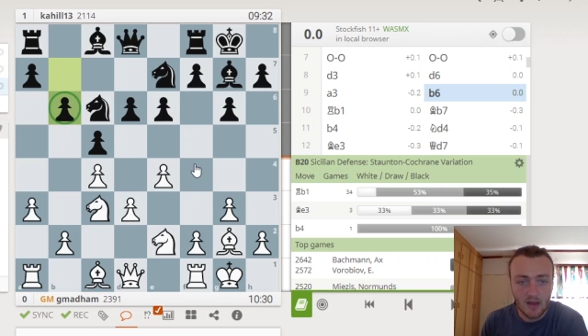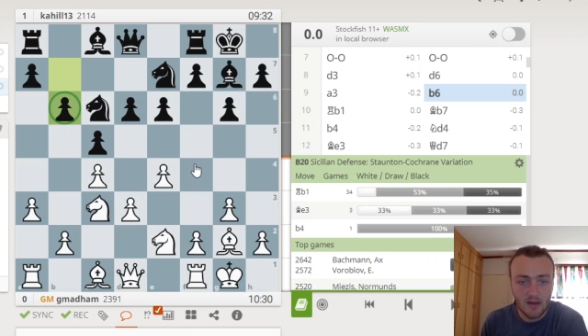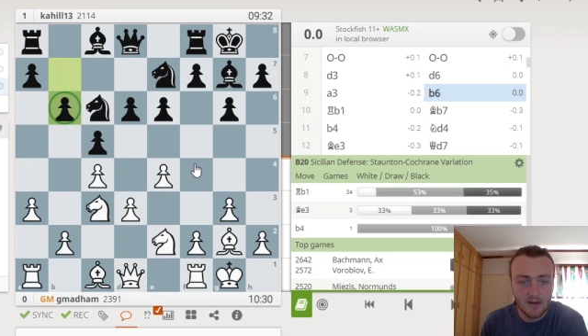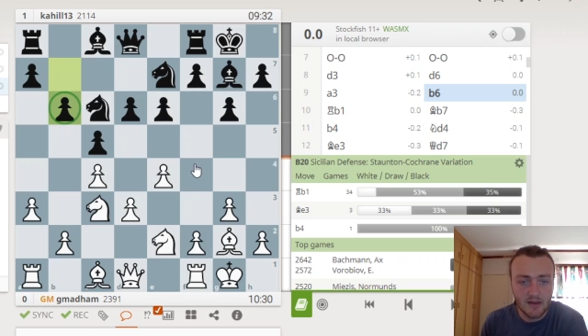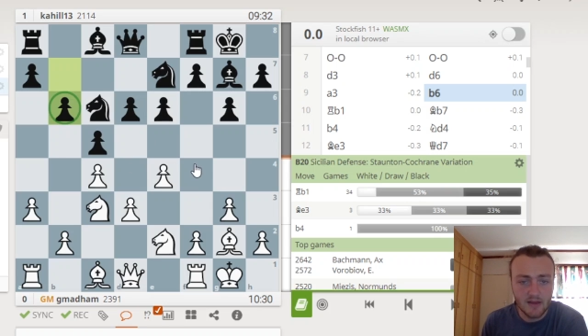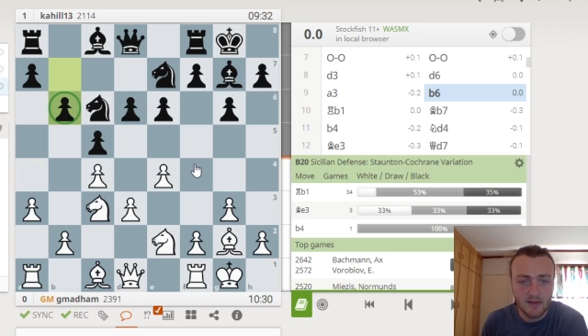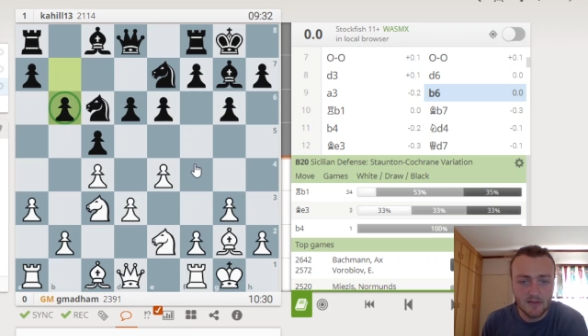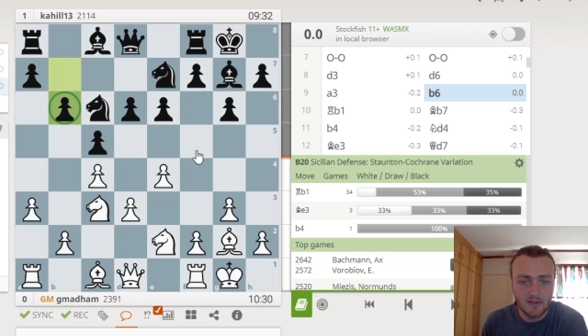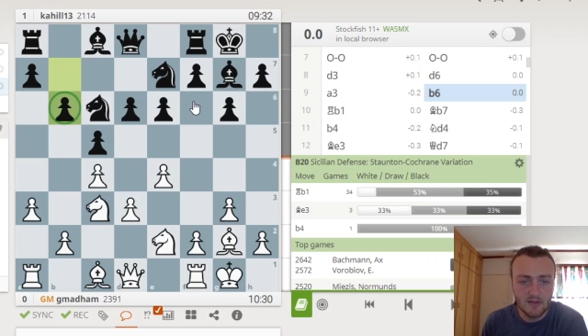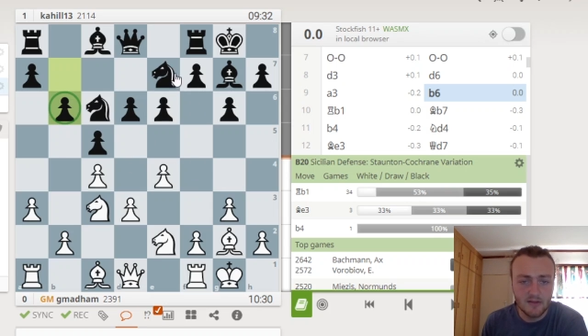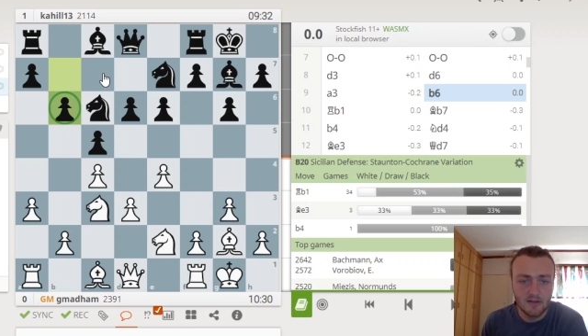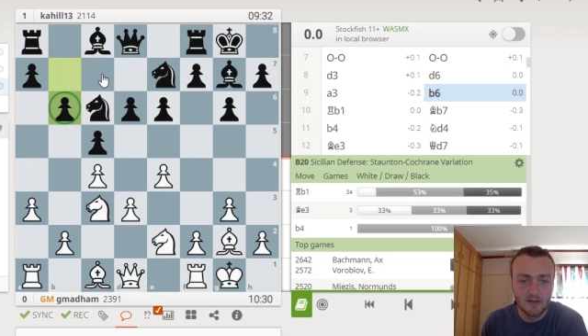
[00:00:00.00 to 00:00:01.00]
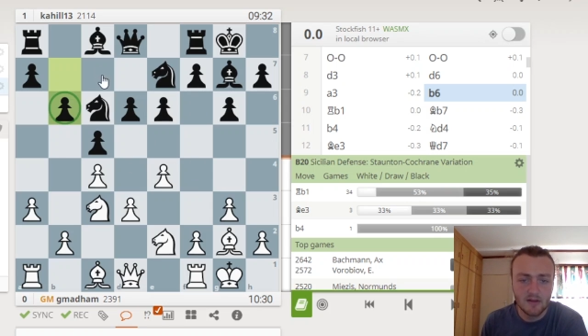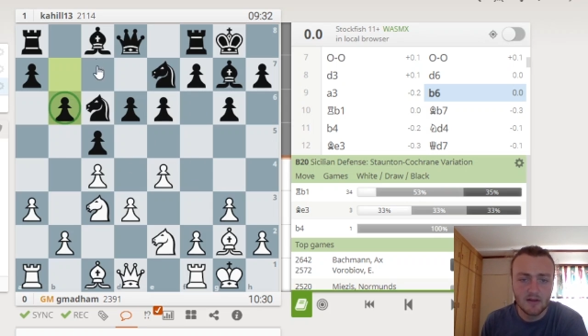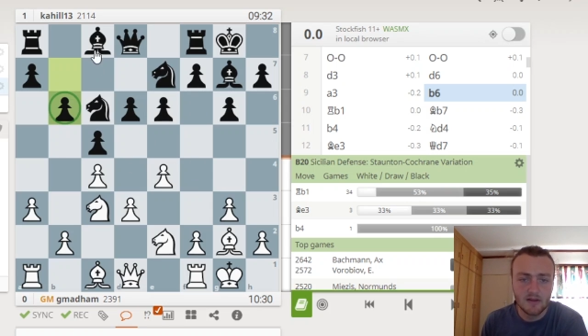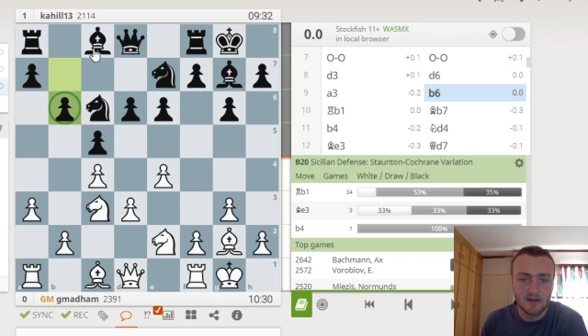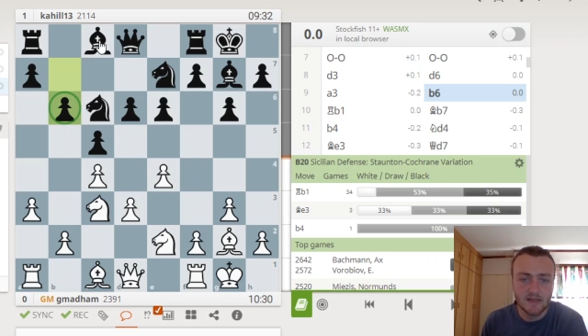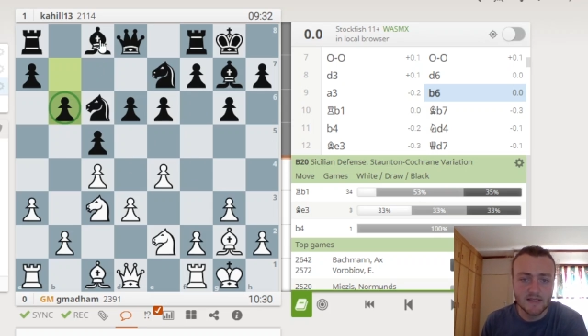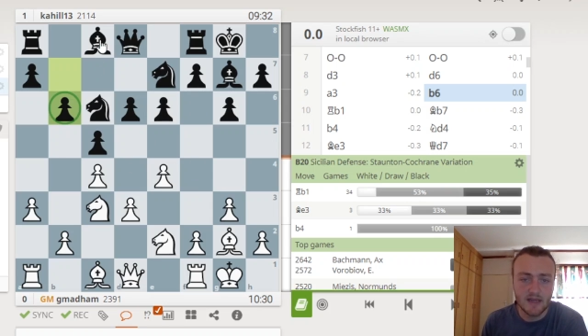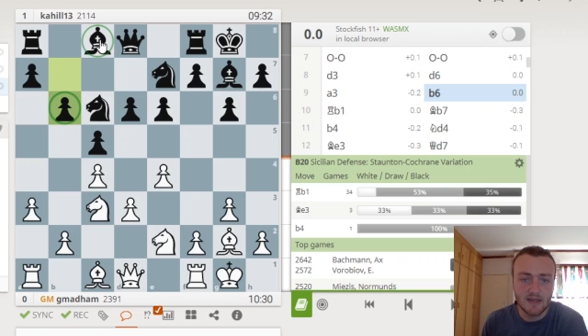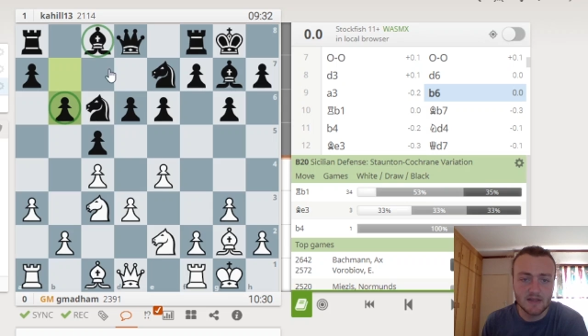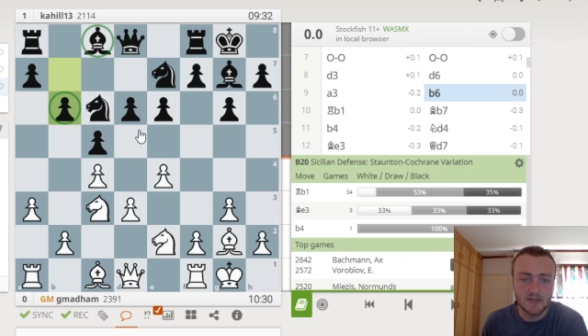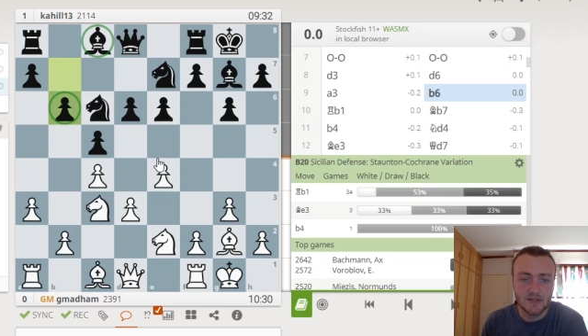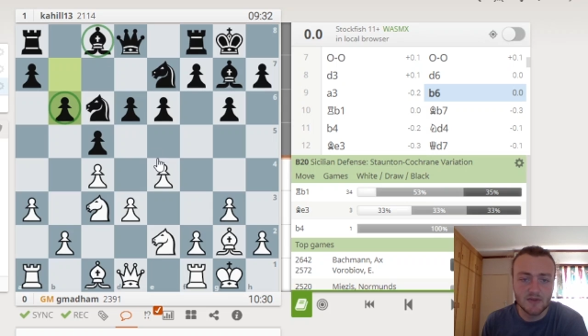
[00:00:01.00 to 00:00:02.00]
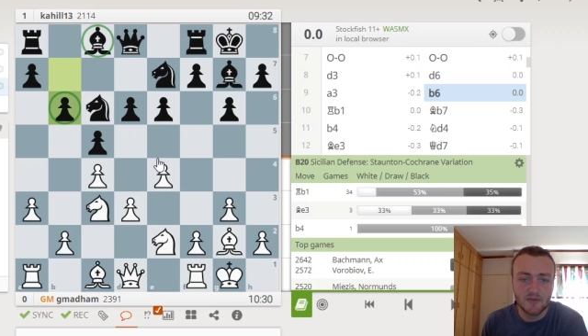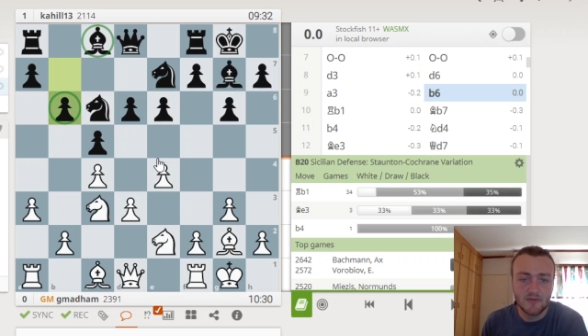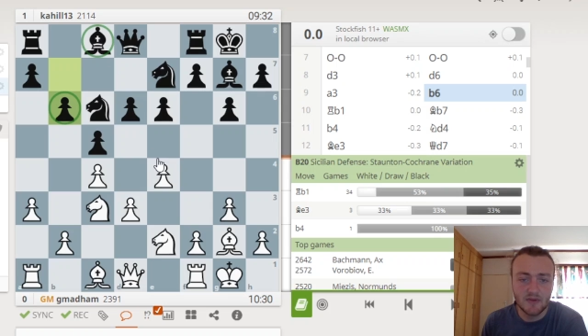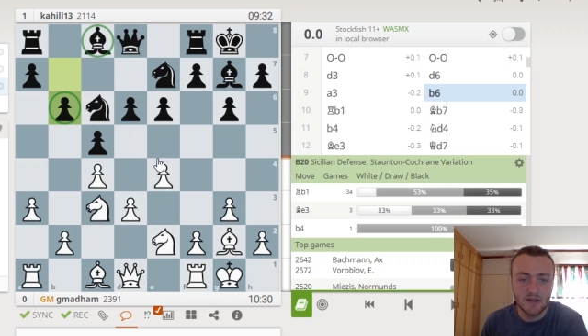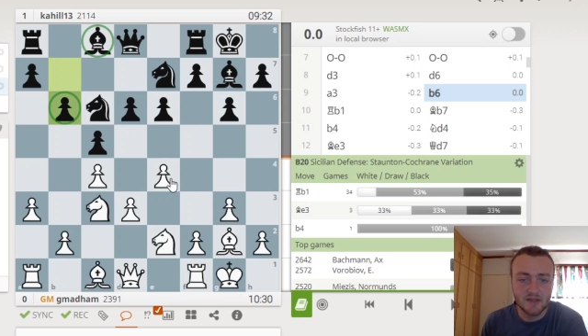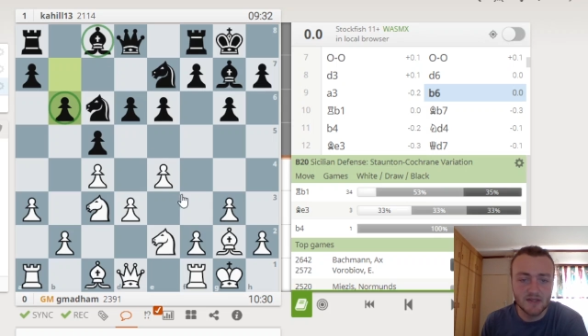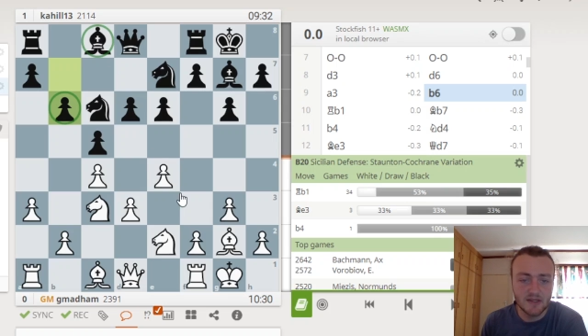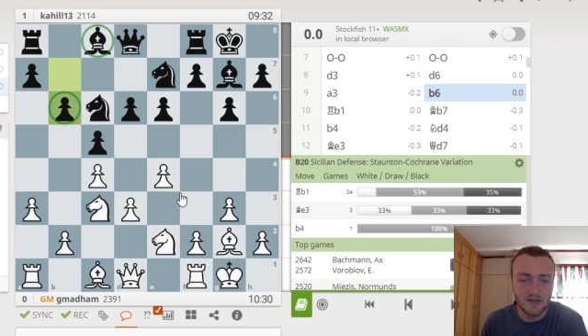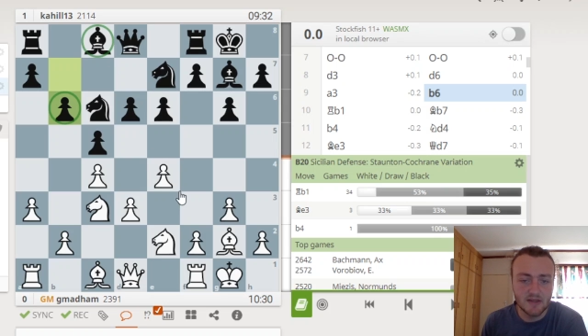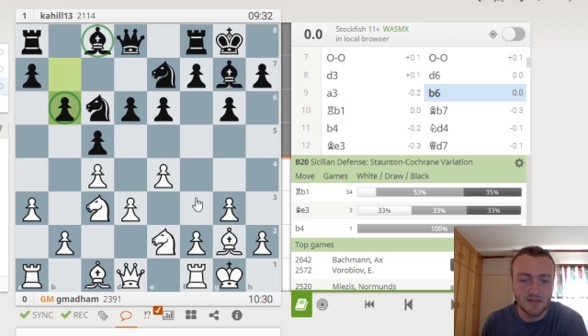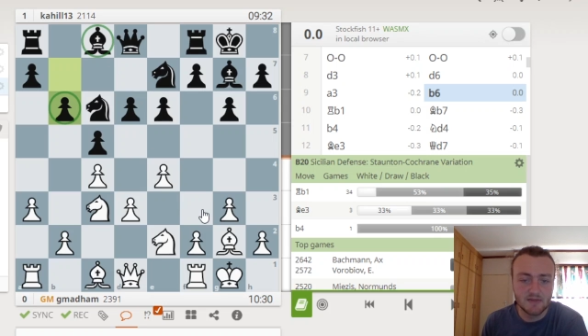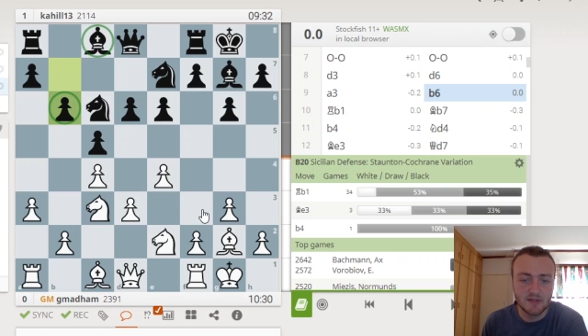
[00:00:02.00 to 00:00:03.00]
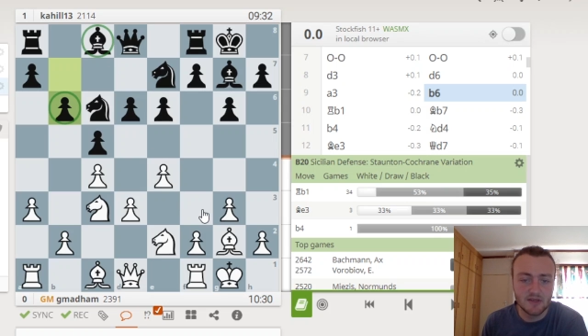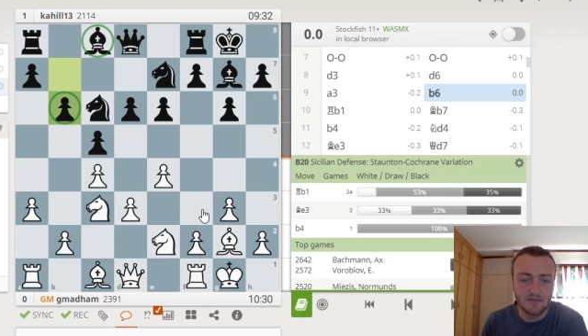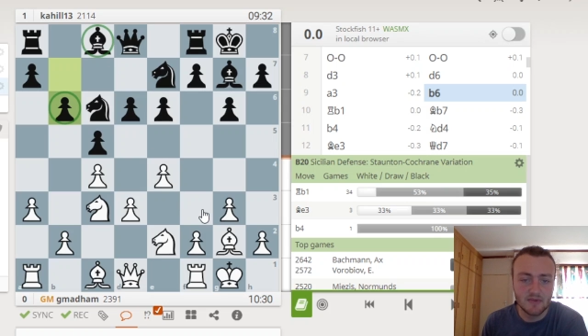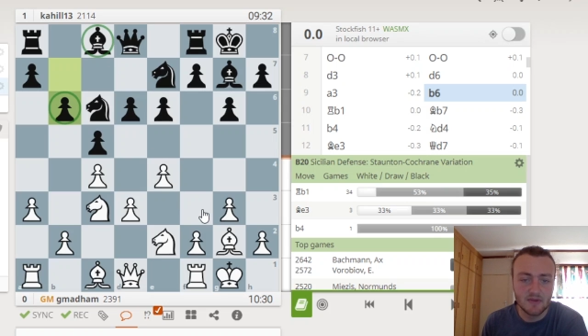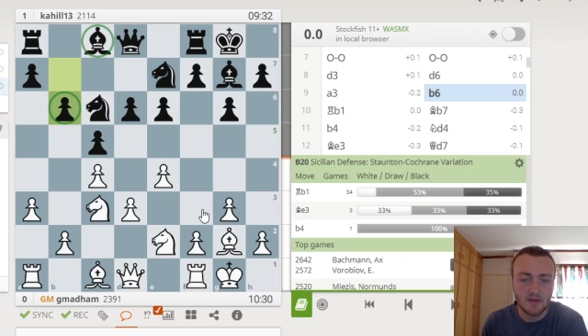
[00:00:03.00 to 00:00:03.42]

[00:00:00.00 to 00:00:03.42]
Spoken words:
Kahill, deciding to fianchetto this bishop,